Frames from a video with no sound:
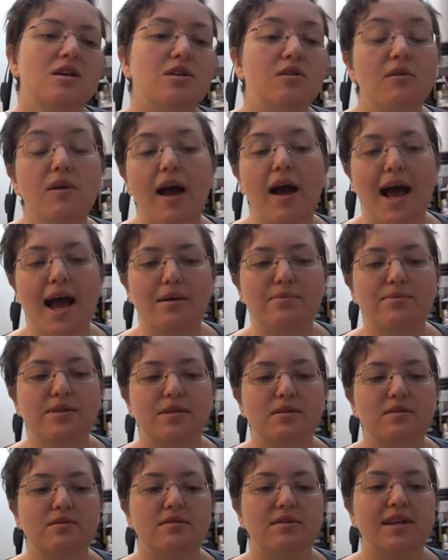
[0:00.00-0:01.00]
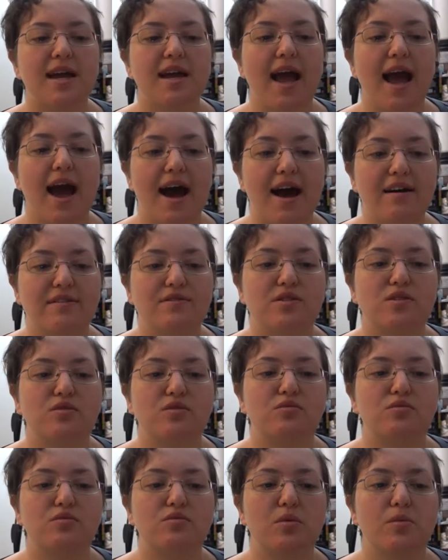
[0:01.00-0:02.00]
you don't absolutely have to
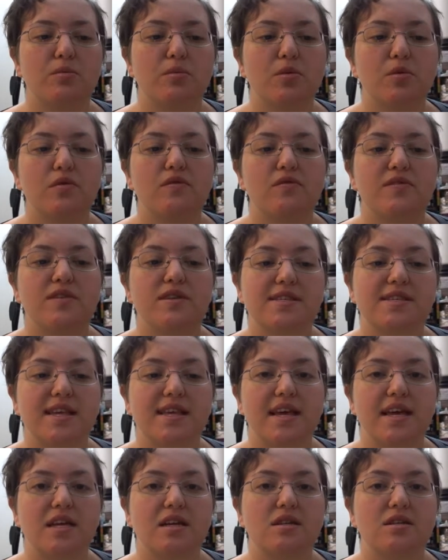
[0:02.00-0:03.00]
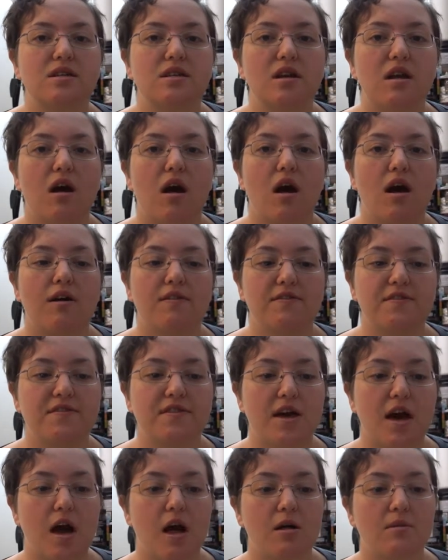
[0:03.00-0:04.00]
remove the skin off of
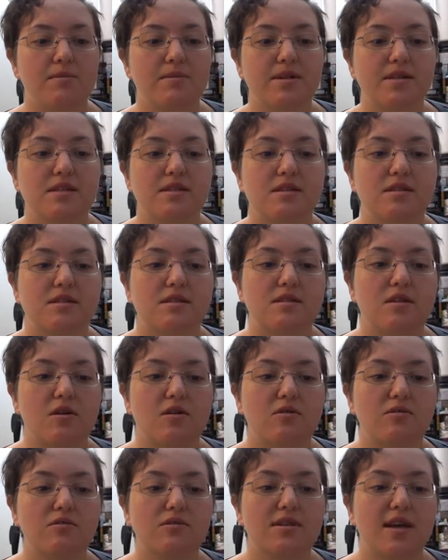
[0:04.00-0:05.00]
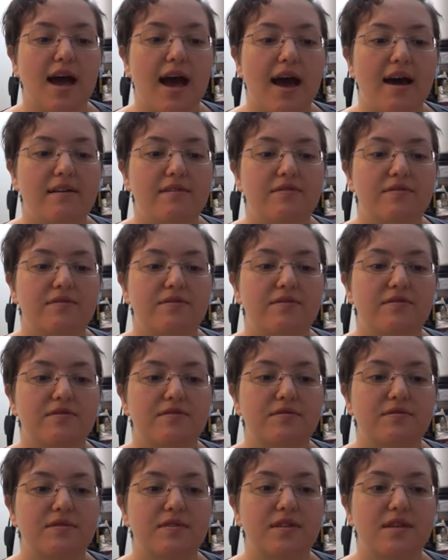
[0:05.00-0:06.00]
the almonds though to have
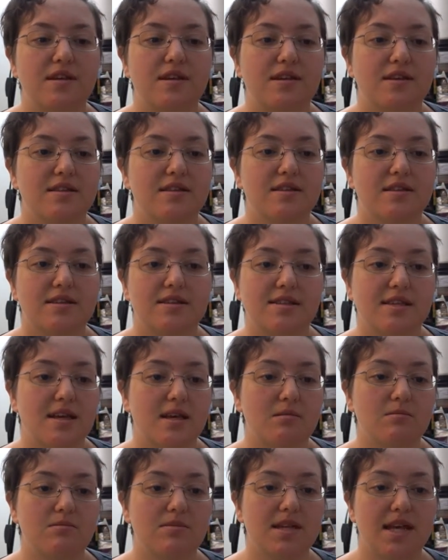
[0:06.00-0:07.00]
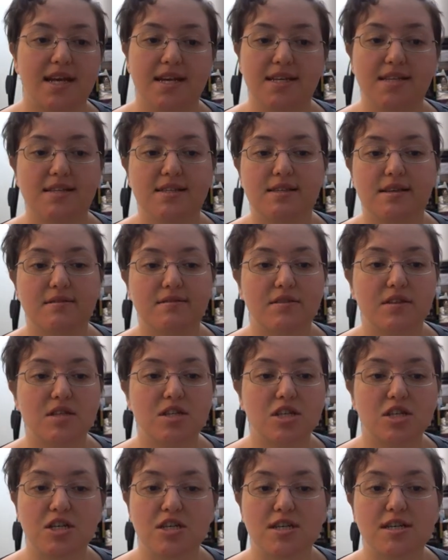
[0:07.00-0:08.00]
uh, the same taste of the
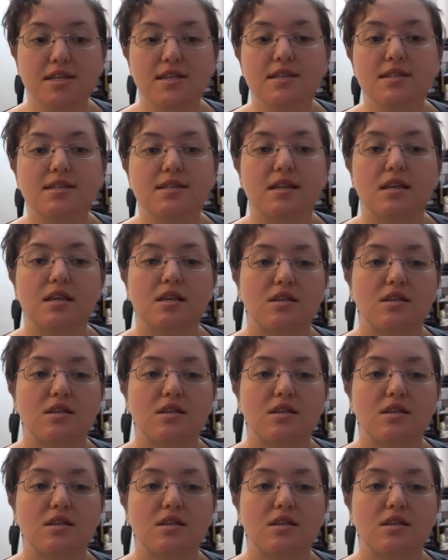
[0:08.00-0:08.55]
cheese.